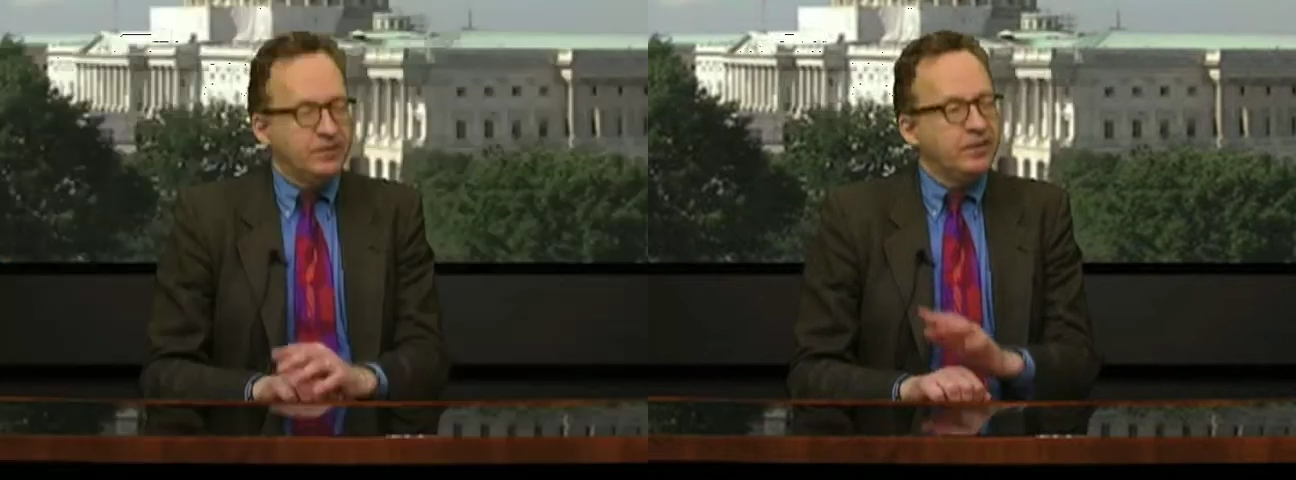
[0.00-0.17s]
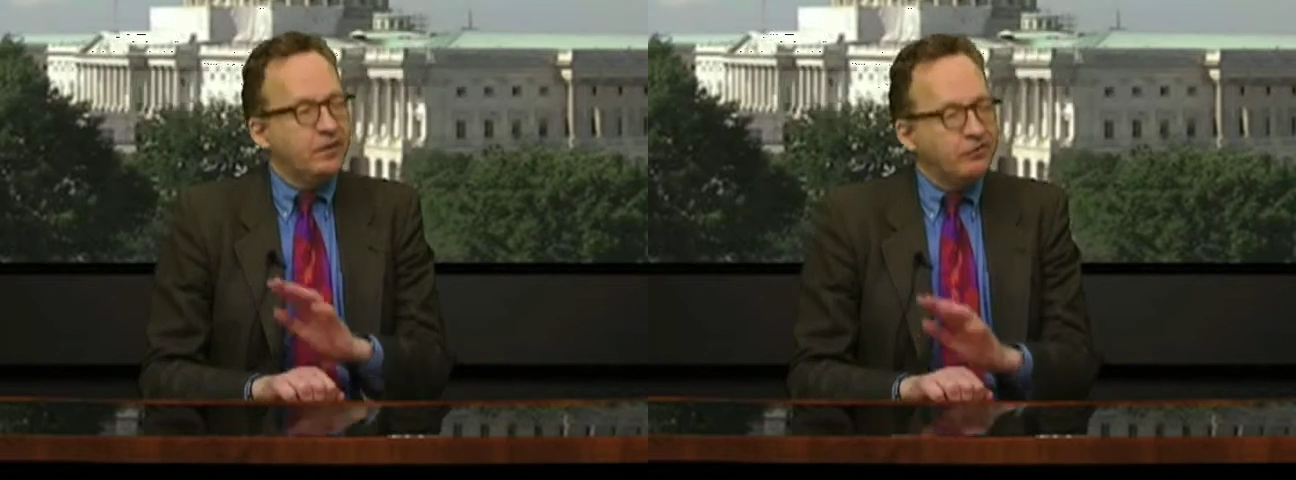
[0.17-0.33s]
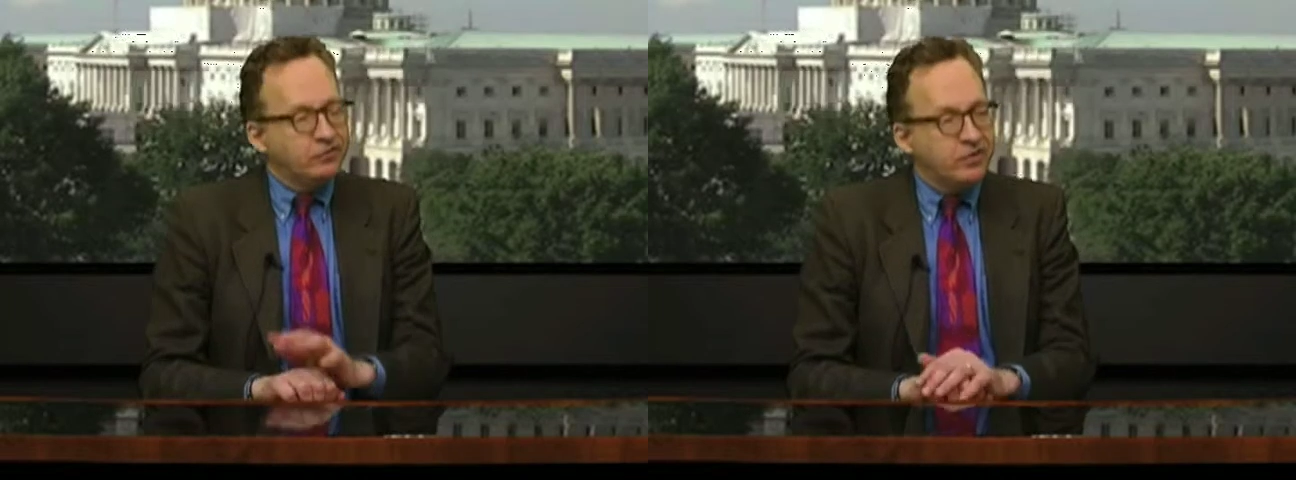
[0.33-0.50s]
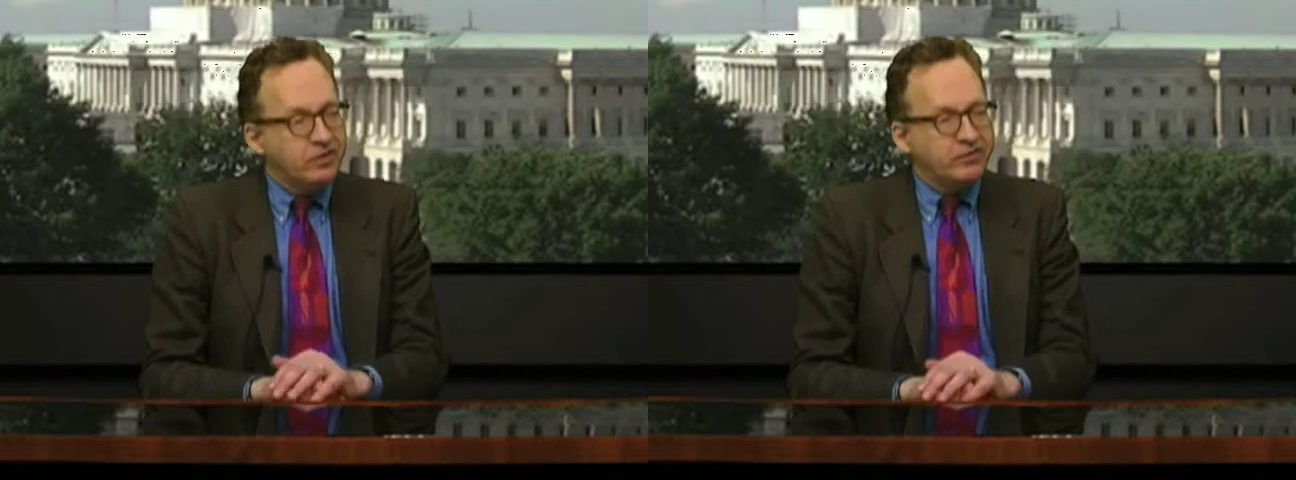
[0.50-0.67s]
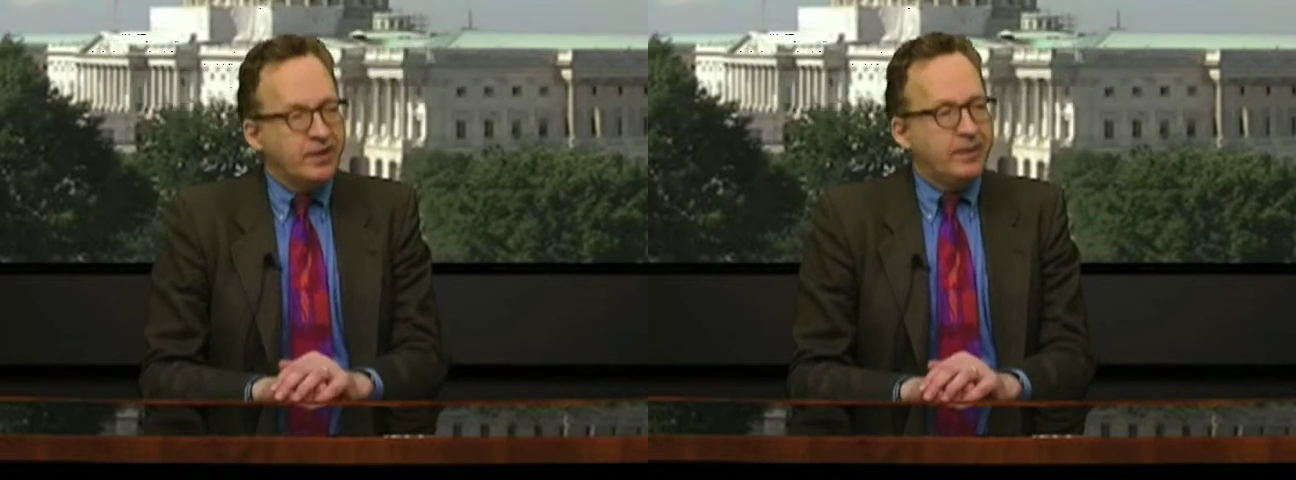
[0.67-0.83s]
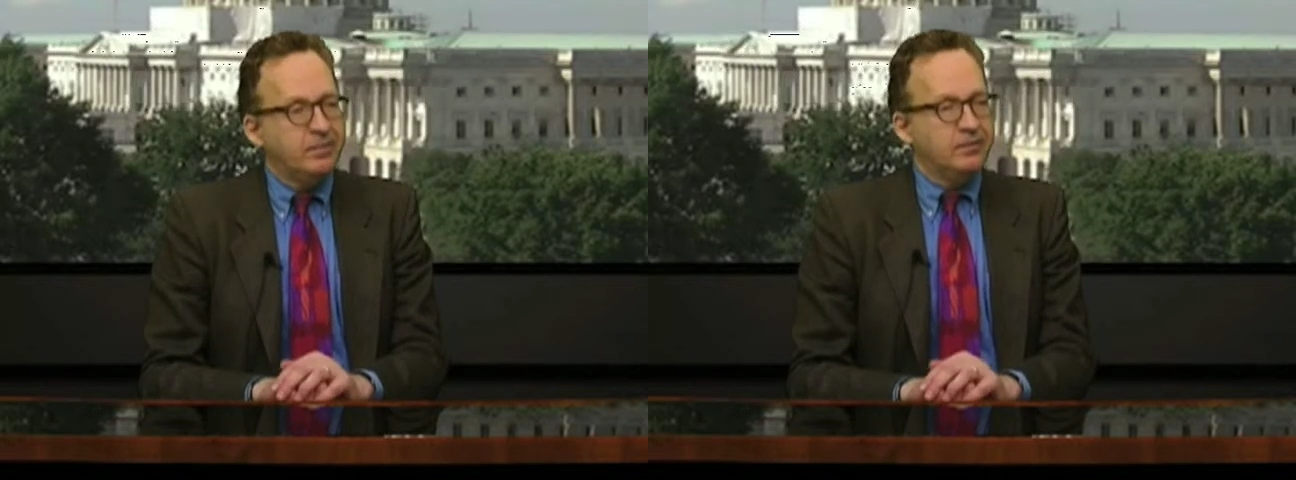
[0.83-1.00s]
Here's a good
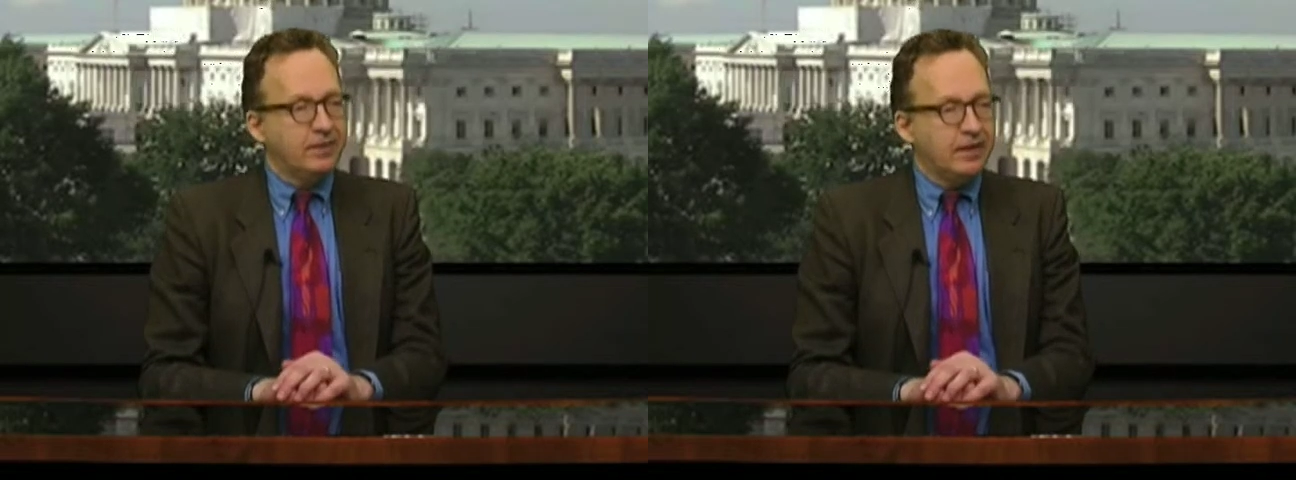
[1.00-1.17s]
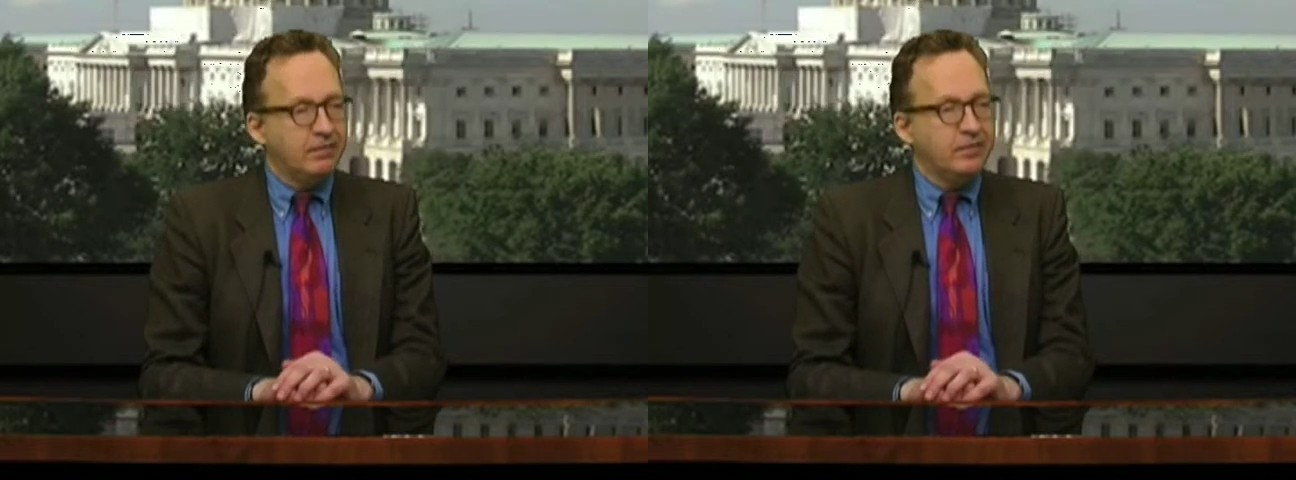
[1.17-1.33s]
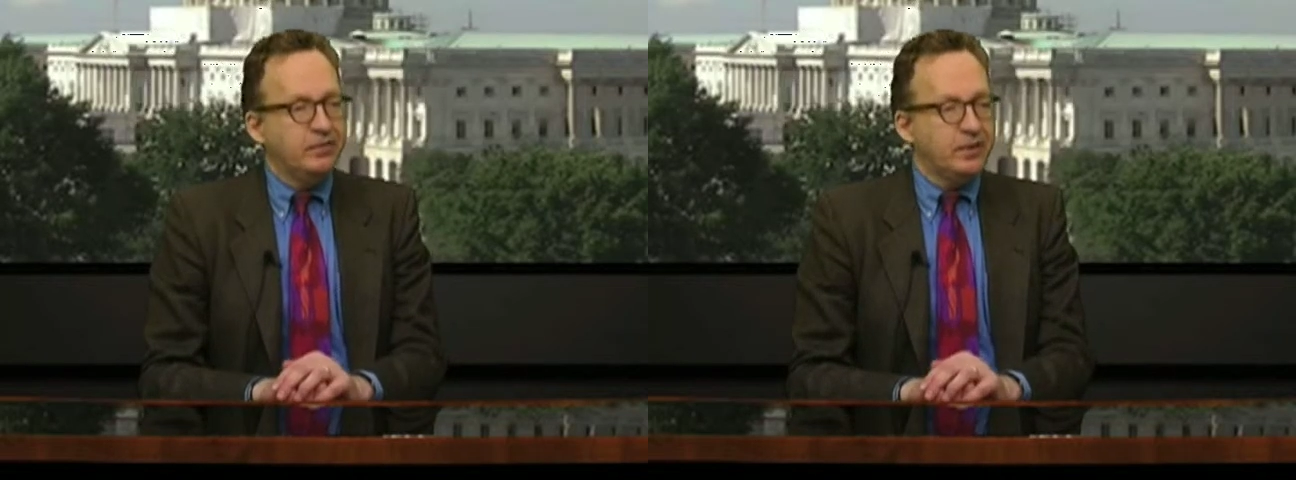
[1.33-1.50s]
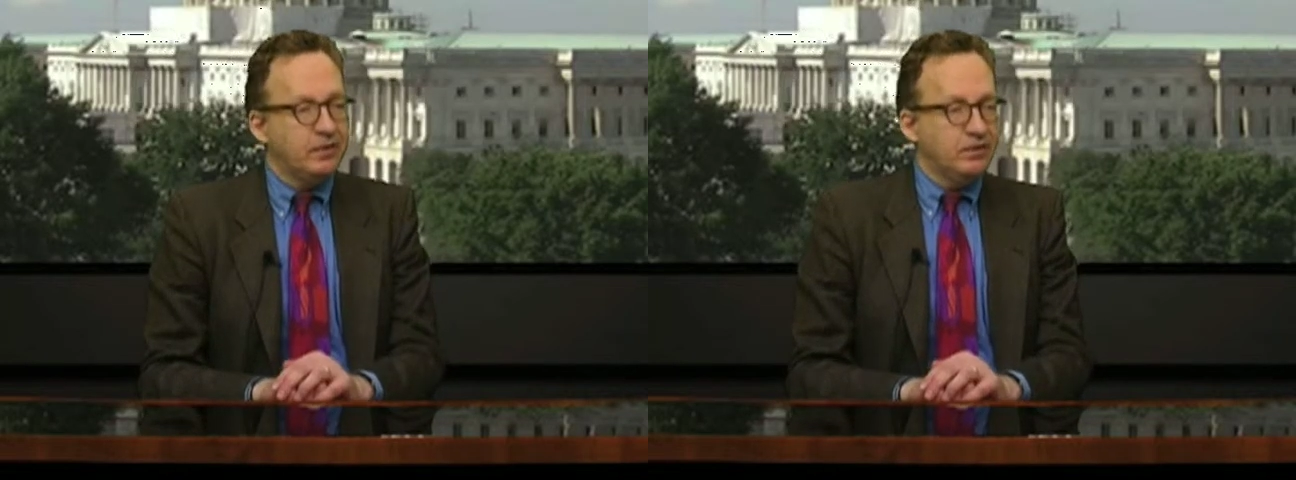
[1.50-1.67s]
example of how I think